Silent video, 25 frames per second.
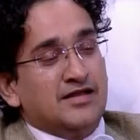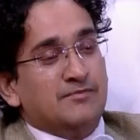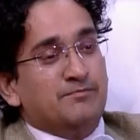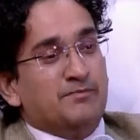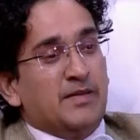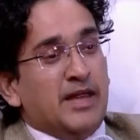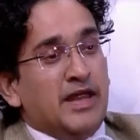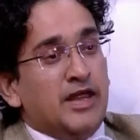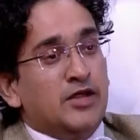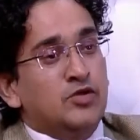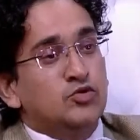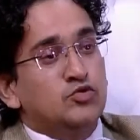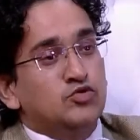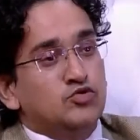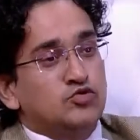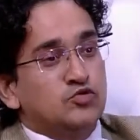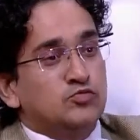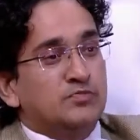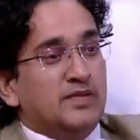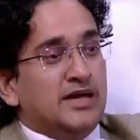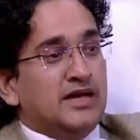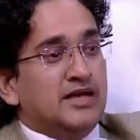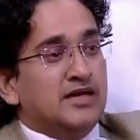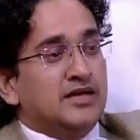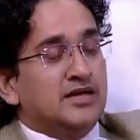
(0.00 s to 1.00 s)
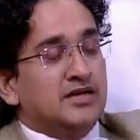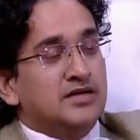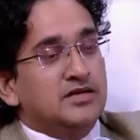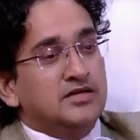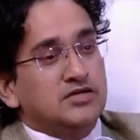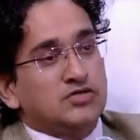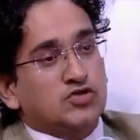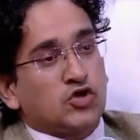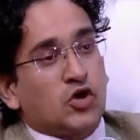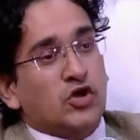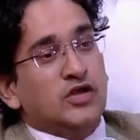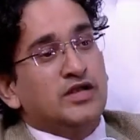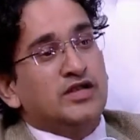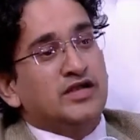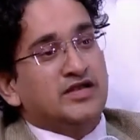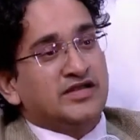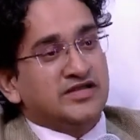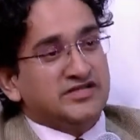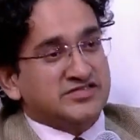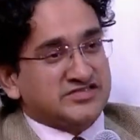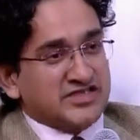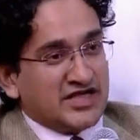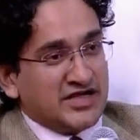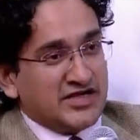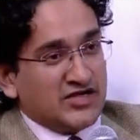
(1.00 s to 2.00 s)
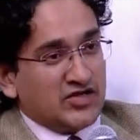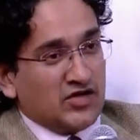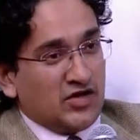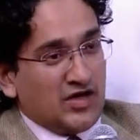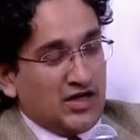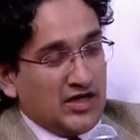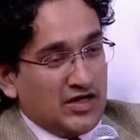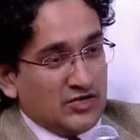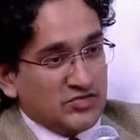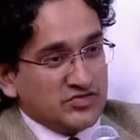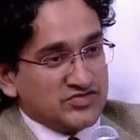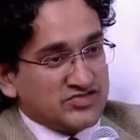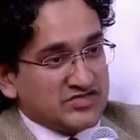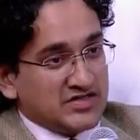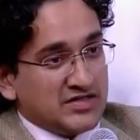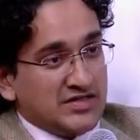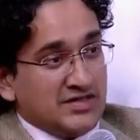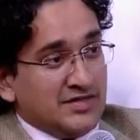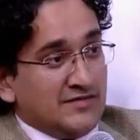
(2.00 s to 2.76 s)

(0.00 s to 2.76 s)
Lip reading: pay you to build a toilet inside your house.